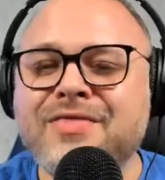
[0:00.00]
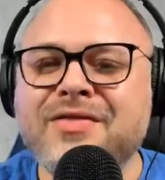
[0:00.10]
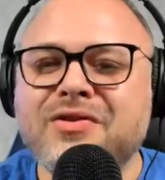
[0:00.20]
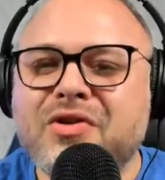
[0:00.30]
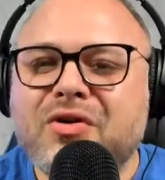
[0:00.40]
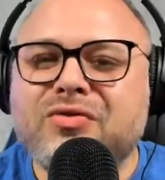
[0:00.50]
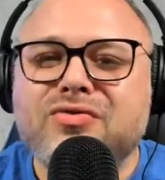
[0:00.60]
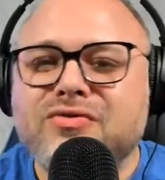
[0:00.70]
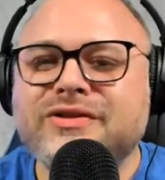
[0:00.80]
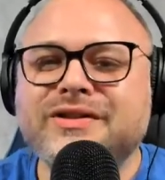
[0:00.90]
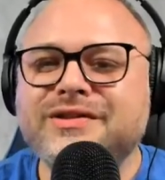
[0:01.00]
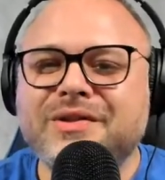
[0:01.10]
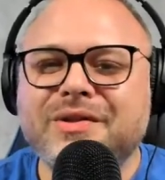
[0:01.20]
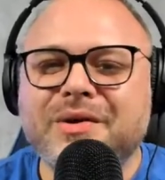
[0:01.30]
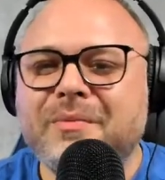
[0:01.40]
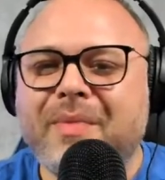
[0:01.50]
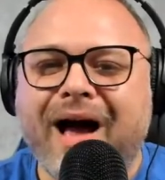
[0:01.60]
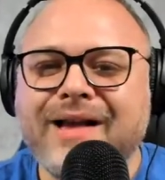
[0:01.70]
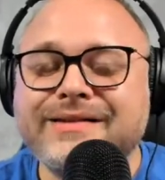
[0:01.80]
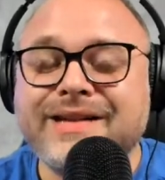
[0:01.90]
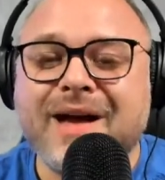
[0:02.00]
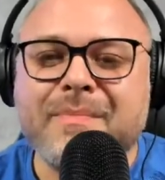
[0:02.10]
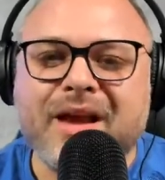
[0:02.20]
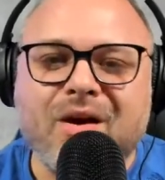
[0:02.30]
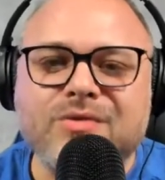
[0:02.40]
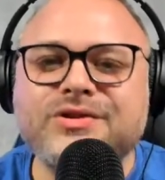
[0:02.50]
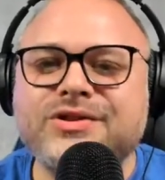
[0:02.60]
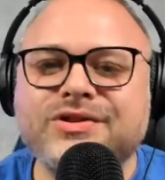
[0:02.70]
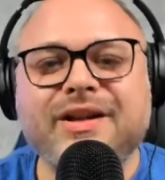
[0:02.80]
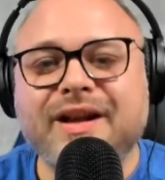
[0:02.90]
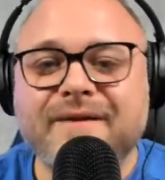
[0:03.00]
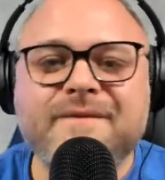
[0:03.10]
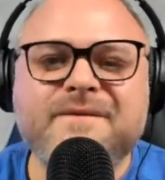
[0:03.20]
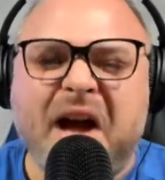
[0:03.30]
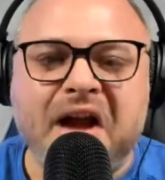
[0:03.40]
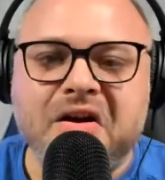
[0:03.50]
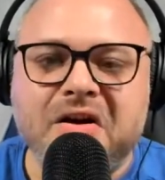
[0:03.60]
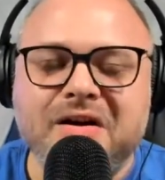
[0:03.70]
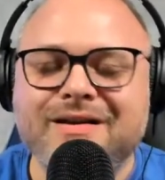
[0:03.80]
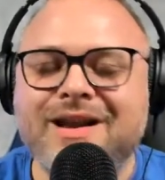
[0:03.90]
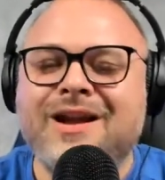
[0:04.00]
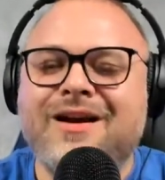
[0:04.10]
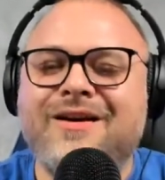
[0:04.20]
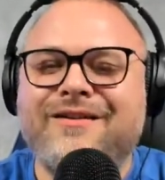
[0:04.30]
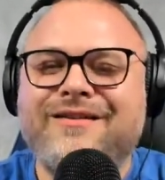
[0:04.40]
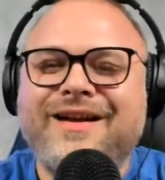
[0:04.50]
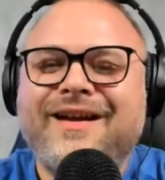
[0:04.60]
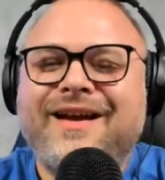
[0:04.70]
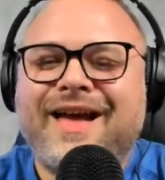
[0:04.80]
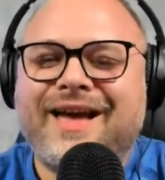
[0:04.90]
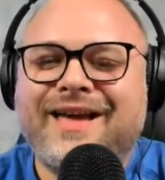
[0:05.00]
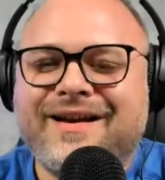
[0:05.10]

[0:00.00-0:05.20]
the girl loses the little box, and I'm like, oh, she's gonna get fired, you know? And